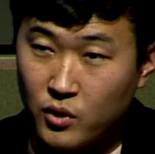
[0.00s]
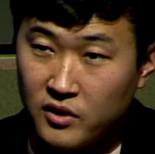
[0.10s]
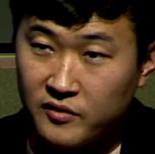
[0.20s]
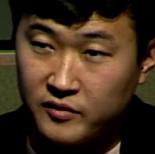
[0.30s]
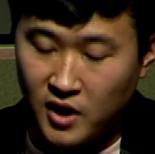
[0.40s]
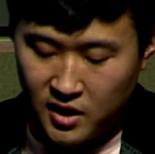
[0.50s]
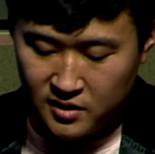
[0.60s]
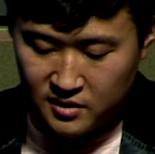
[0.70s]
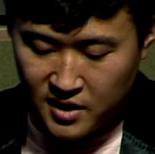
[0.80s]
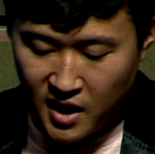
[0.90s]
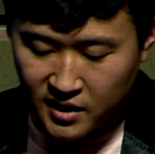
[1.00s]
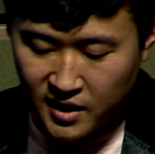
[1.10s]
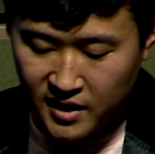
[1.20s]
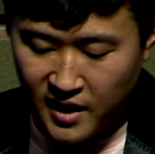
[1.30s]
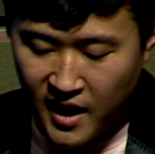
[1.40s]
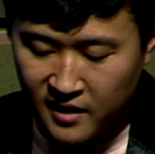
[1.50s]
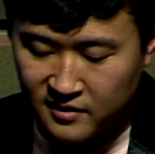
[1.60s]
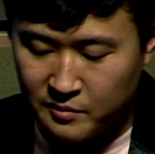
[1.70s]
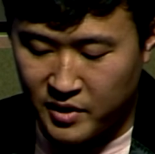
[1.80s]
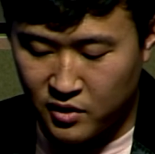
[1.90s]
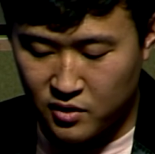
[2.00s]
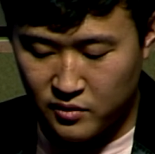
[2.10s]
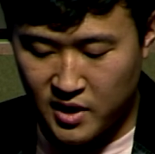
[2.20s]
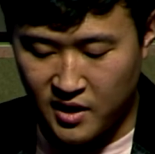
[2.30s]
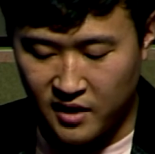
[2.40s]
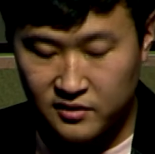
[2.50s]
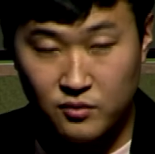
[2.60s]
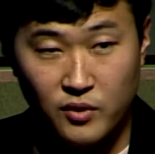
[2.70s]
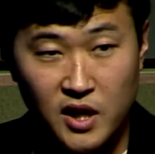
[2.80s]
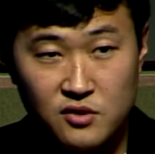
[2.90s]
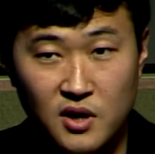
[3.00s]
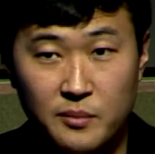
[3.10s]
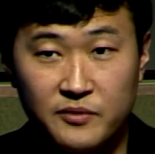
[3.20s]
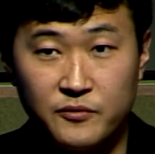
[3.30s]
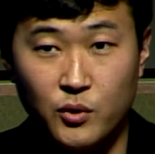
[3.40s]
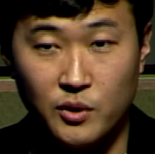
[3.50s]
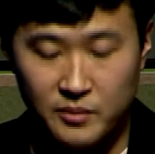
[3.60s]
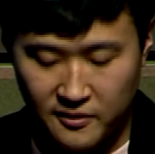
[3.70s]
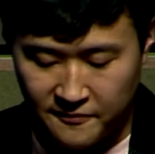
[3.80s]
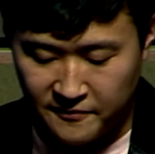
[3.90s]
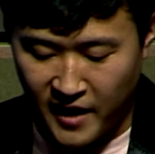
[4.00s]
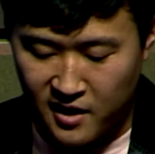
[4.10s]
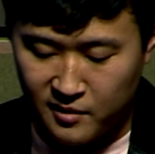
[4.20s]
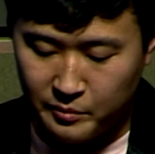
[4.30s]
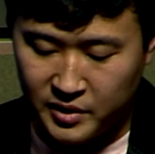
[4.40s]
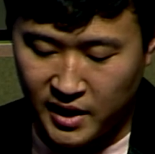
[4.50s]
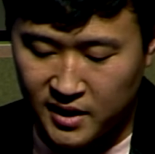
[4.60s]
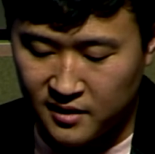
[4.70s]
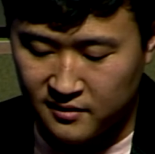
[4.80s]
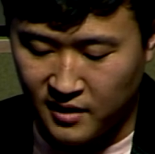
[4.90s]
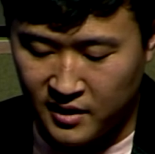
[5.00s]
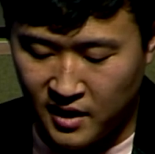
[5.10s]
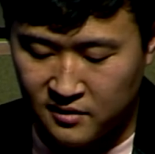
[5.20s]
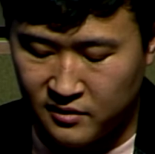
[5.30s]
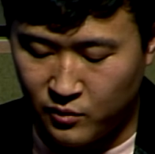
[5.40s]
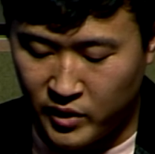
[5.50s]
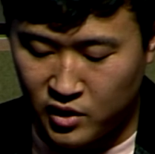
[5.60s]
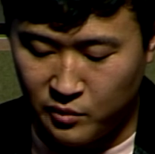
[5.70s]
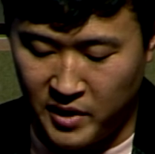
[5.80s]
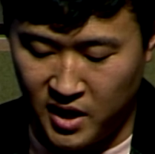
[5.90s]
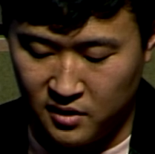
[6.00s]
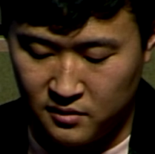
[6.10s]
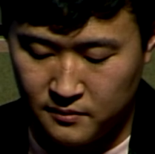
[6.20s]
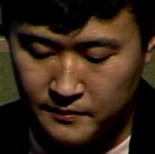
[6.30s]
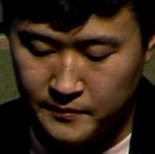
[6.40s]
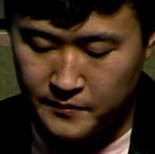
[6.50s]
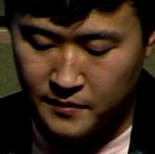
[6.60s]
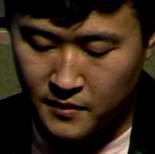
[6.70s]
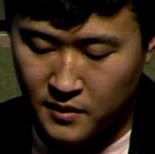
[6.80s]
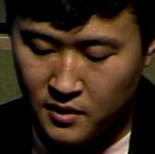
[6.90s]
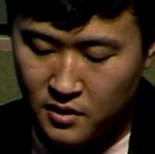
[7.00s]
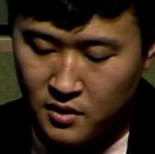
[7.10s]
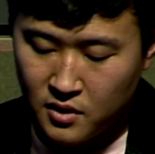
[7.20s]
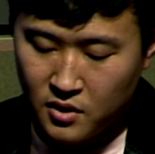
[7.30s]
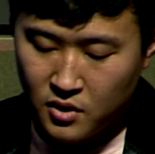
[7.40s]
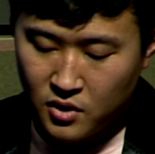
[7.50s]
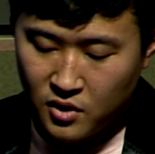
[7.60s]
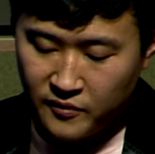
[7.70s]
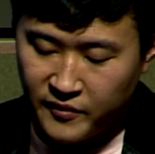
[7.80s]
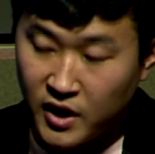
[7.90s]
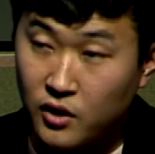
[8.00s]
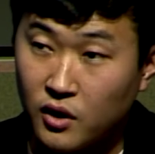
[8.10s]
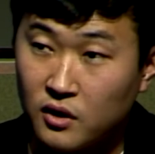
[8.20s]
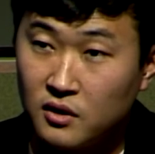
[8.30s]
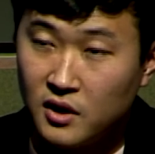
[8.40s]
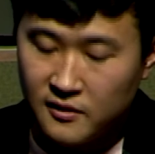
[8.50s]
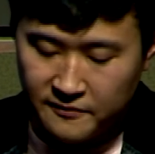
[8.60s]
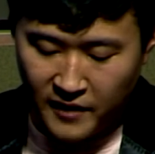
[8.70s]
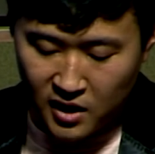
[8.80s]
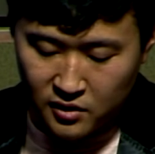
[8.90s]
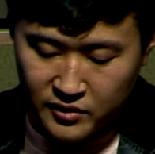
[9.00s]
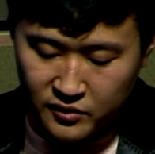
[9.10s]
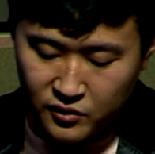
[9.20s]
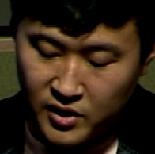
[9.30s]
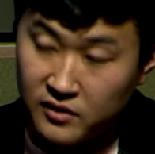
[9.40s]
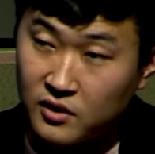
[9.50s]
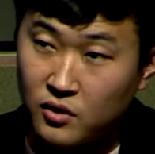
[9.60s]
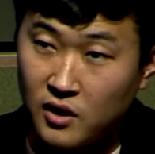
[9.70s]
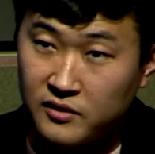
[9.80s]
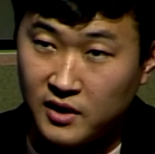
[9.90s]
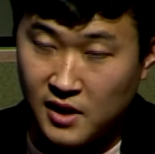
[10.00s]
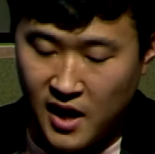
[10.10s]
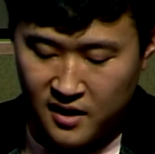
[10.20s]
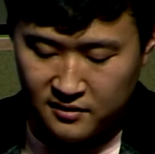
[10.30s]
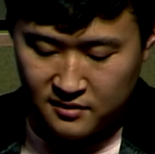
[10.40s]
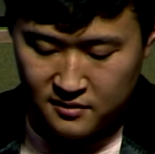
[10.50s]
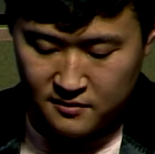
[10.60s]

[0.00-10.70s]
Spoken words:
the flood, Kaka had asked about Korea as the raindrops formed fat planets against the window pane. Her finger followed the streaks across the glass.